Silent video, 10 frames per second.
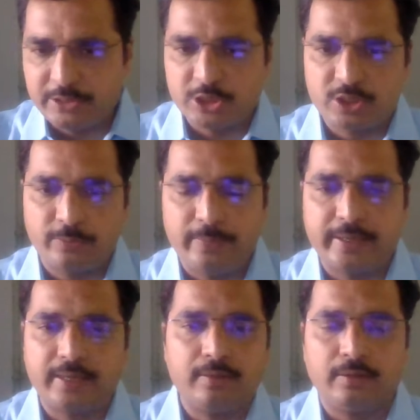gist will
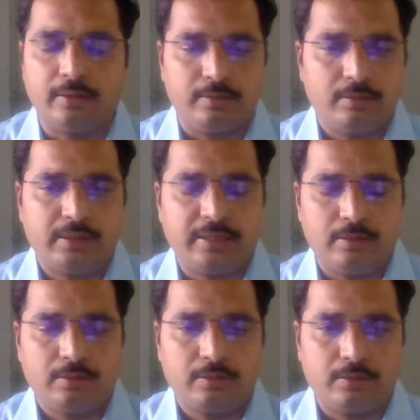be
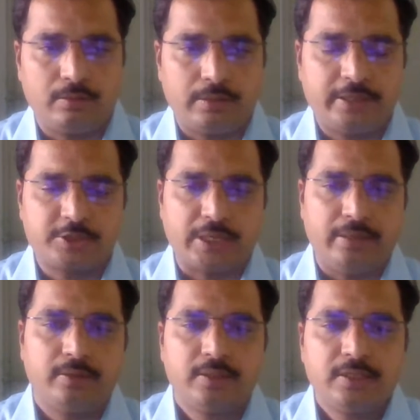understand.